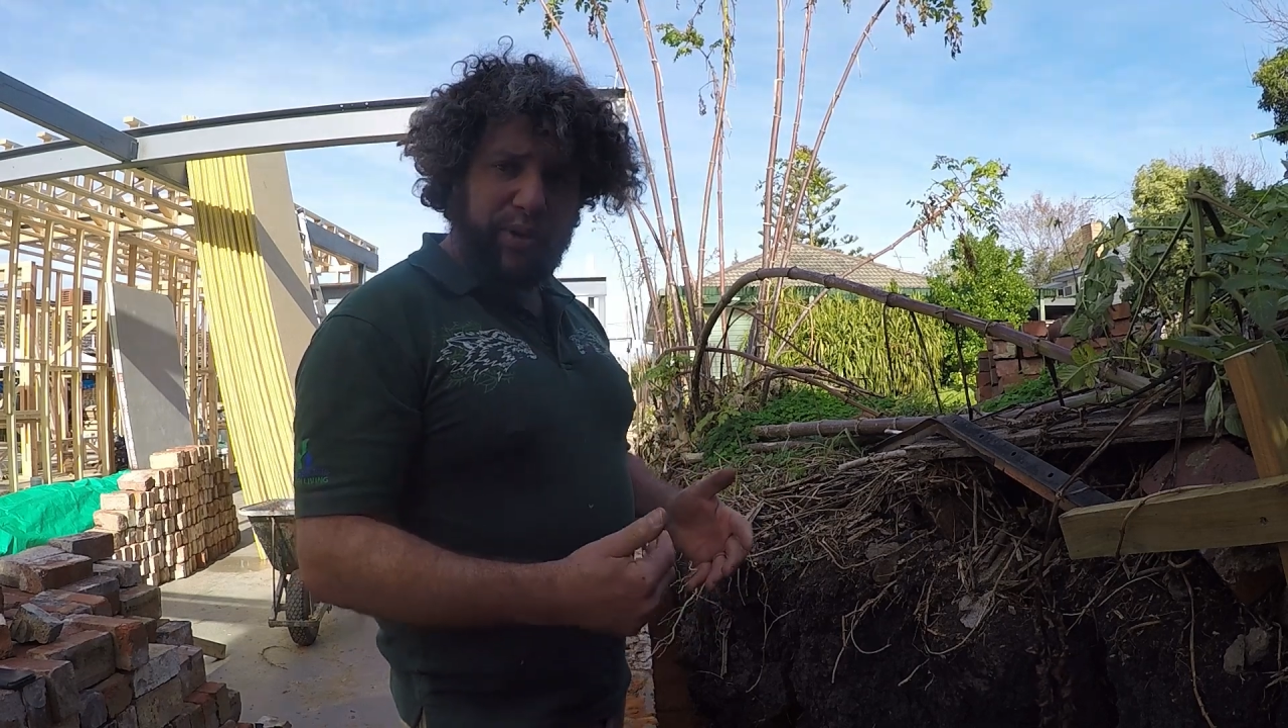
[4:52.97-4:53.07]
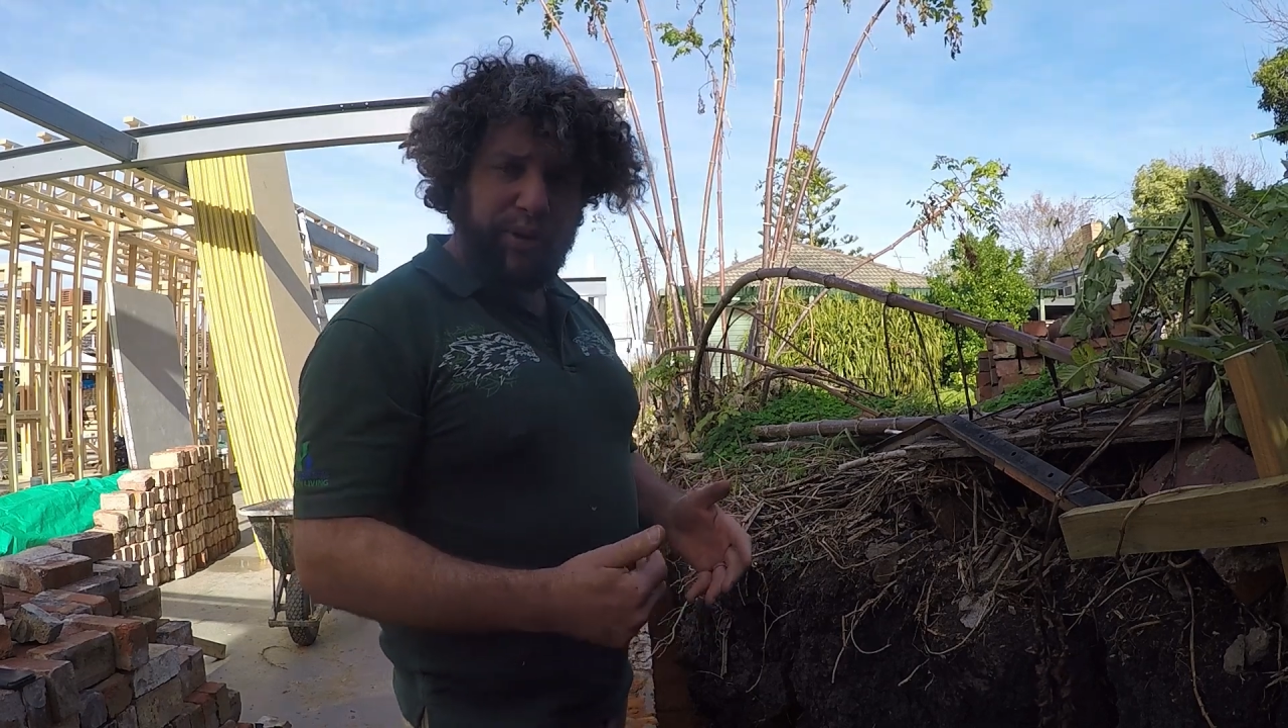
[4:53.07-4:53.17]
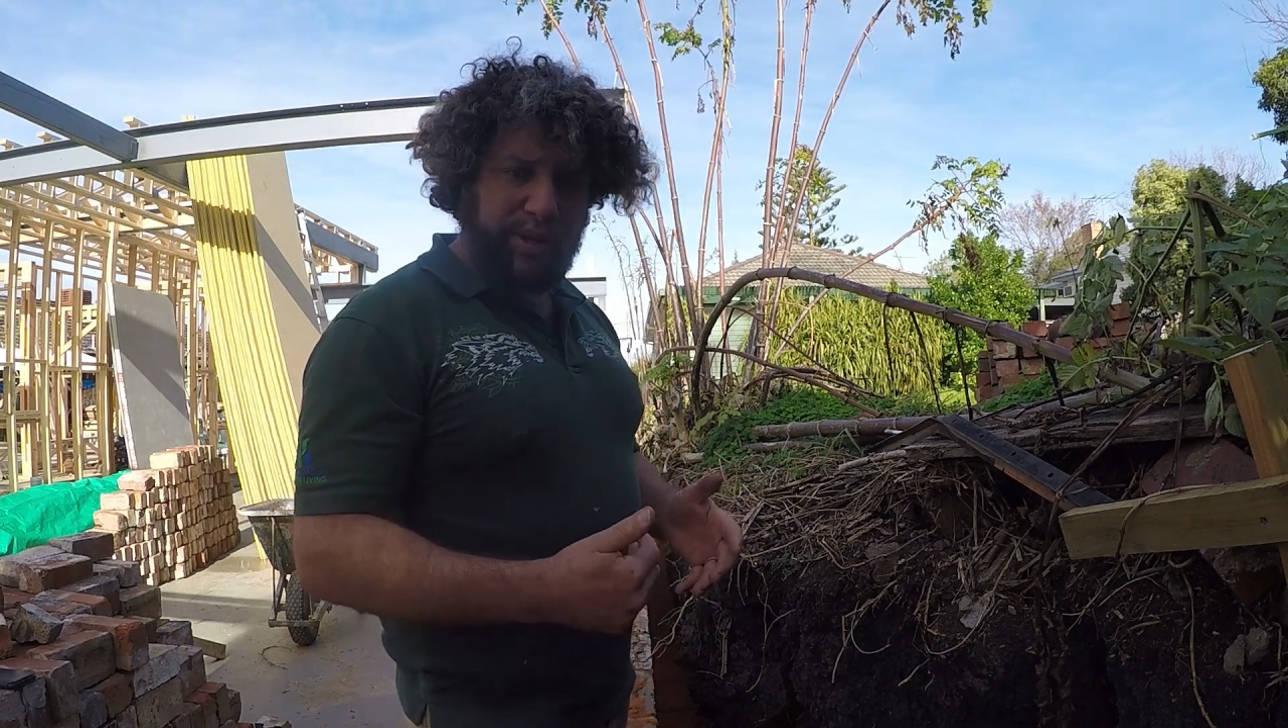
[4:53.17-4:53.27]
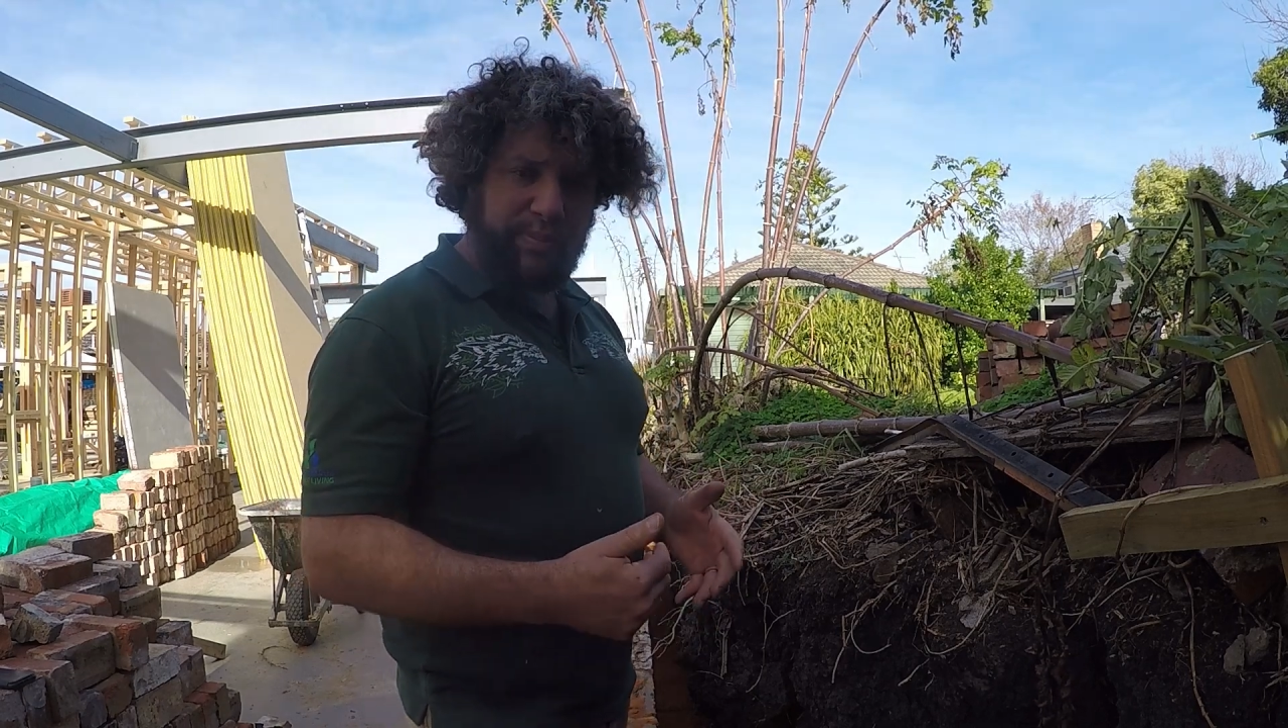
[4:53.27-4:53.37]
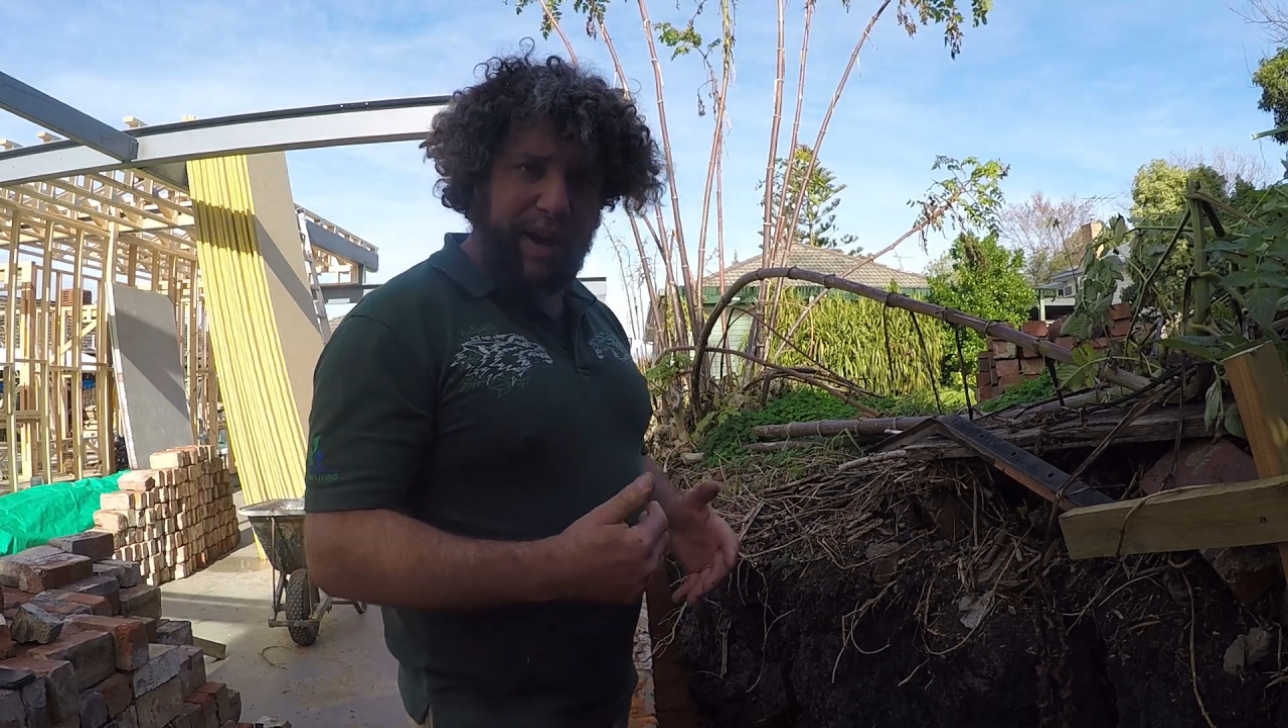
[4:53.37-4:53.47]

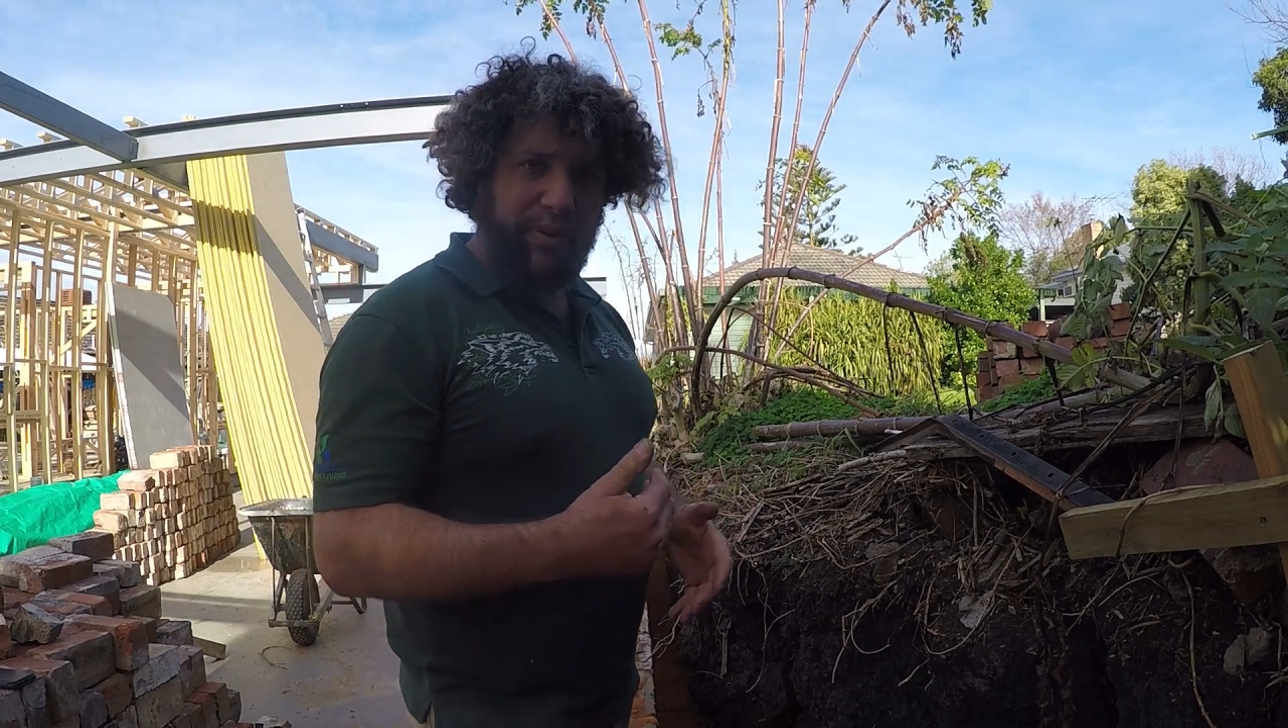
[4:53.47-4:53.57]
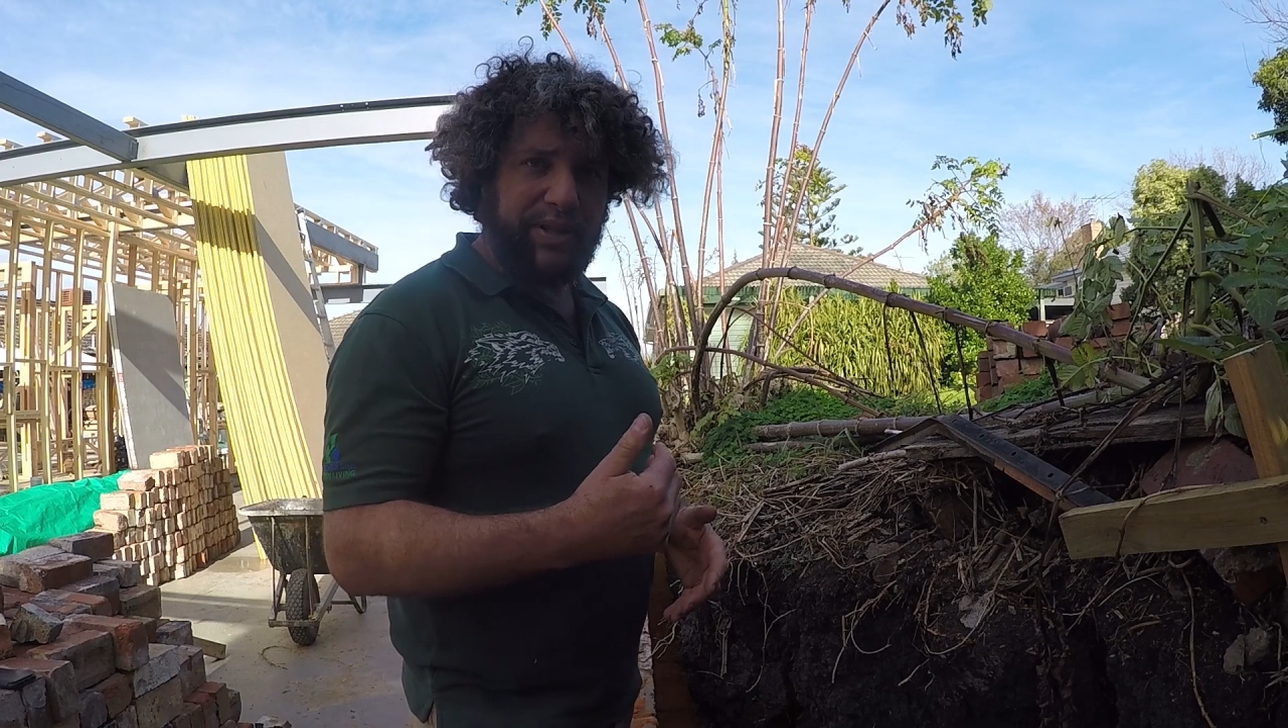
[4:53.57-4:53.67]
queries about